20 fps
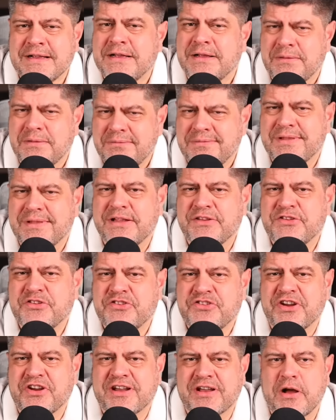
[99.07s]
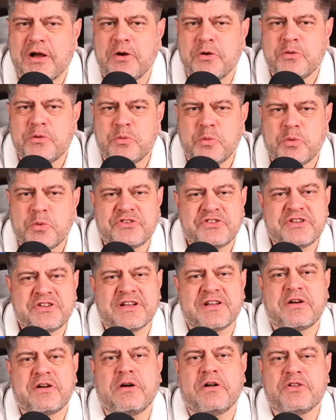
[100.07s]
Let's check out what's in the
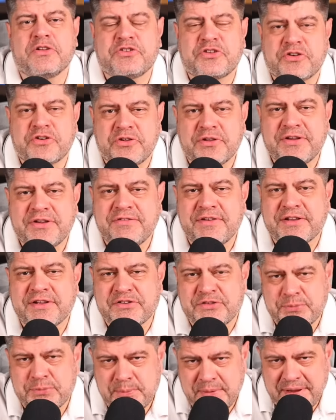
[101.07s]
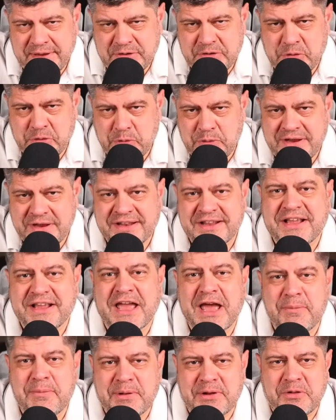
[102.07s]
cultural events menu in the
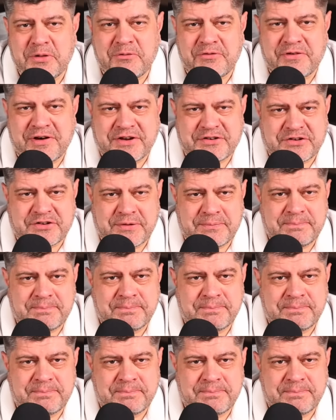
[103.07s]
capital of Russia.